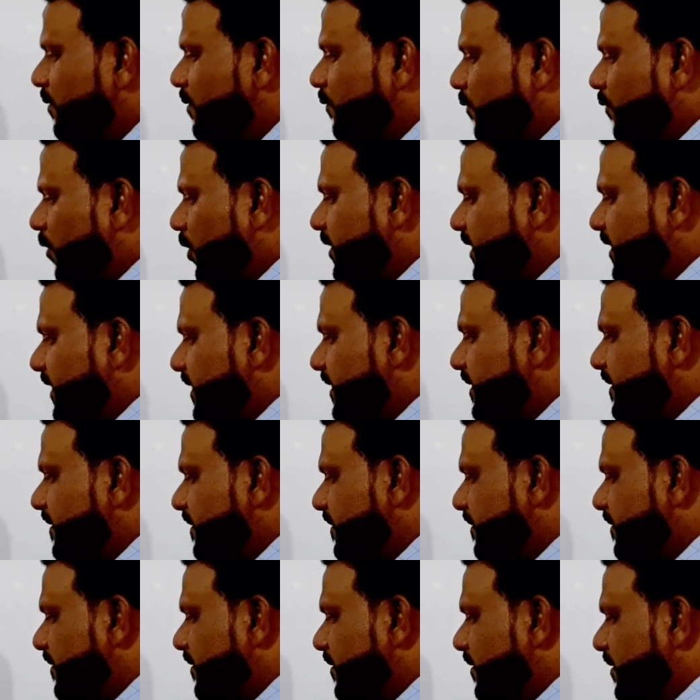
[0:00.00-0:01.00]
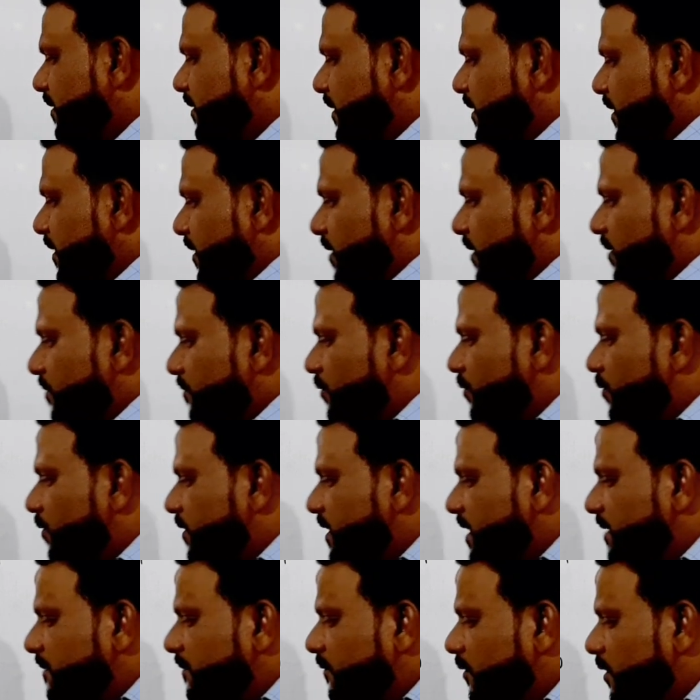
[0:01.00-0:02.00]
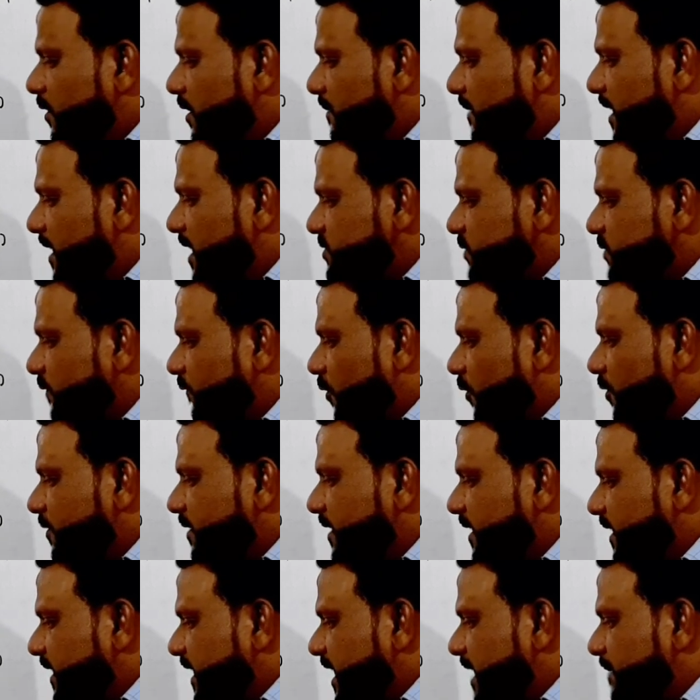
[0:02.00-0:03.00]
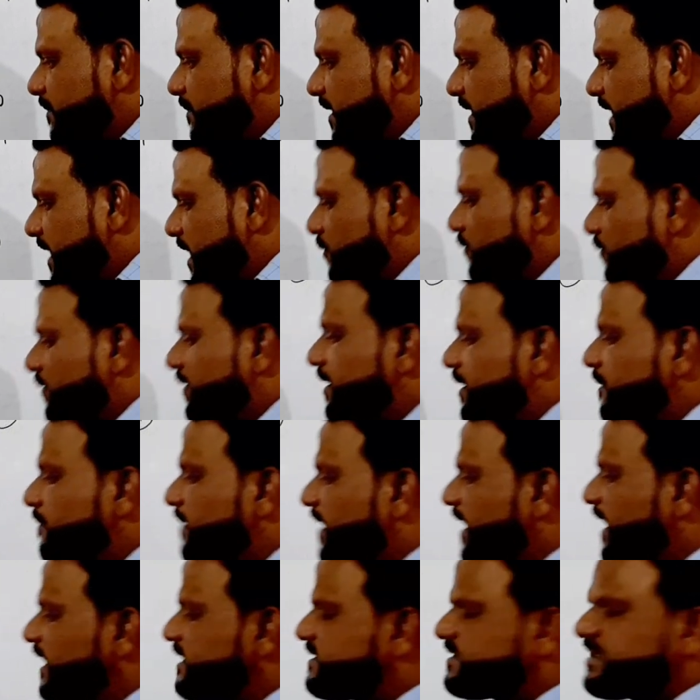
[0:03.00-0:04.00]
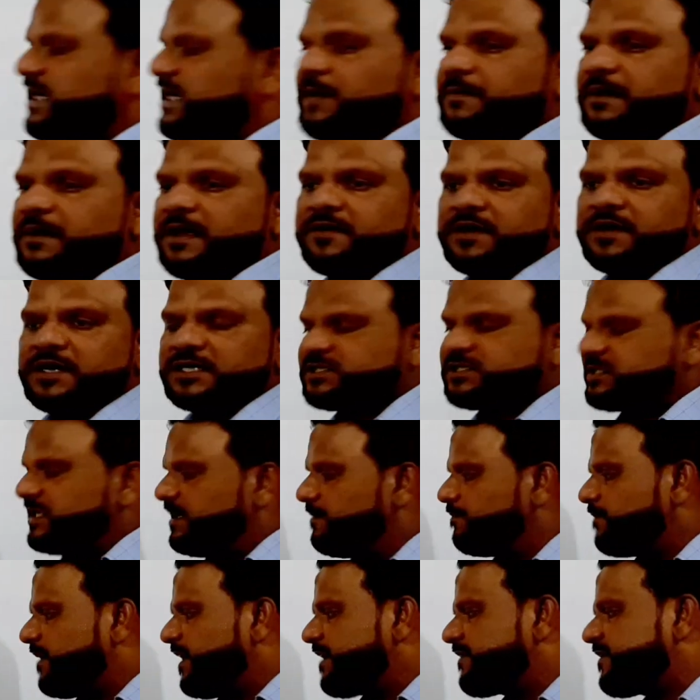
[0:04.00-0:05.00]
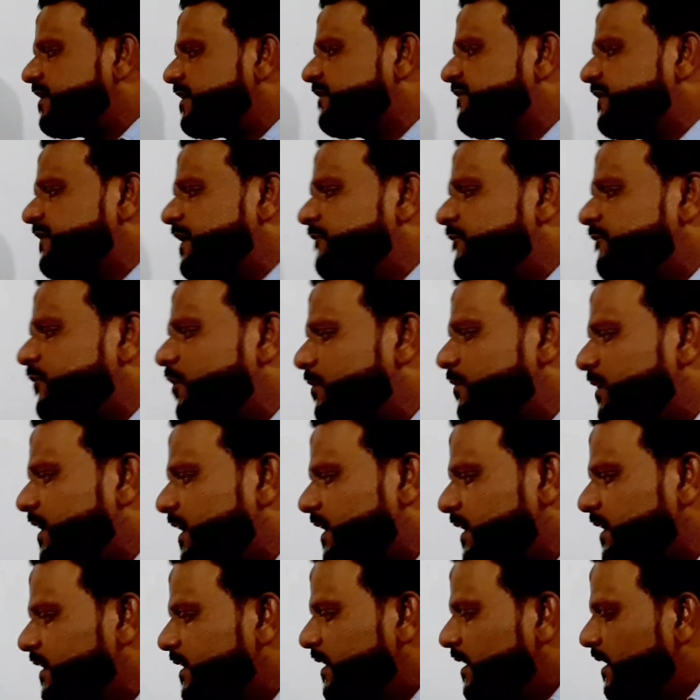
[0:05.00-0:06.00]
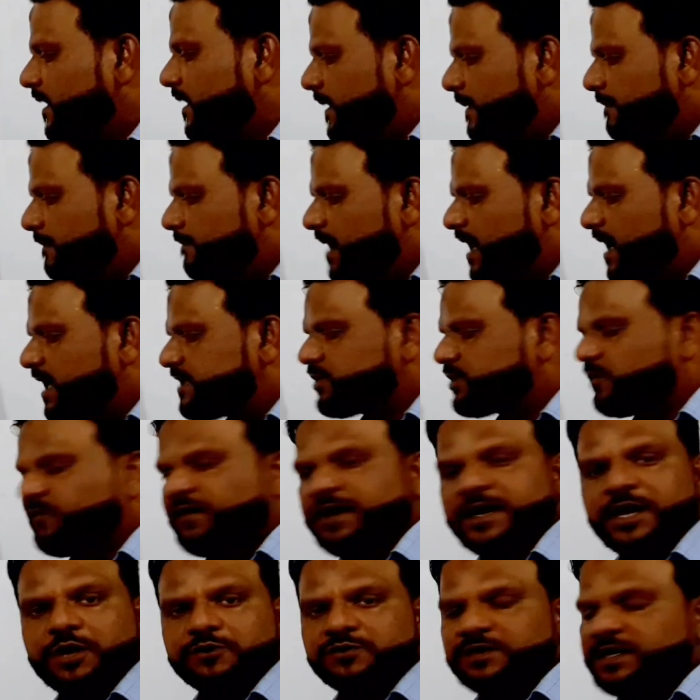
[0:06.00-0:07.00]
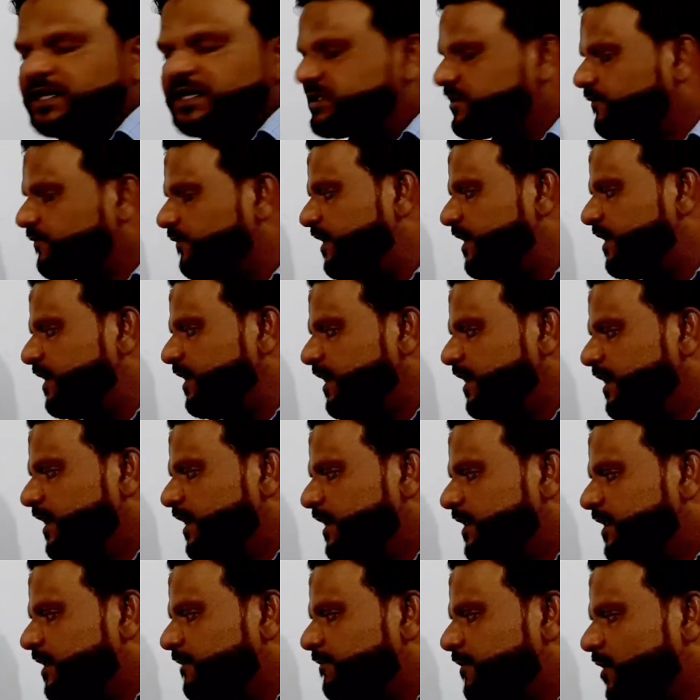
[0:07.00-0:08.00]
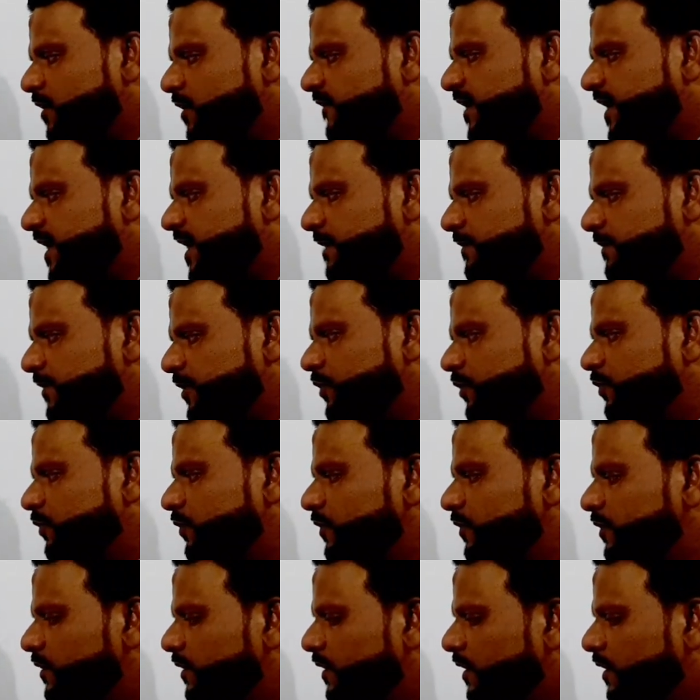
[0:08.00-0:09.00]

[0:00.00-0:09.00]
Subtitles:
water. Molar mass of water can be calculated by same as it is, same pattern, same formula. Mass of hydrogen is 1, number of atom 2,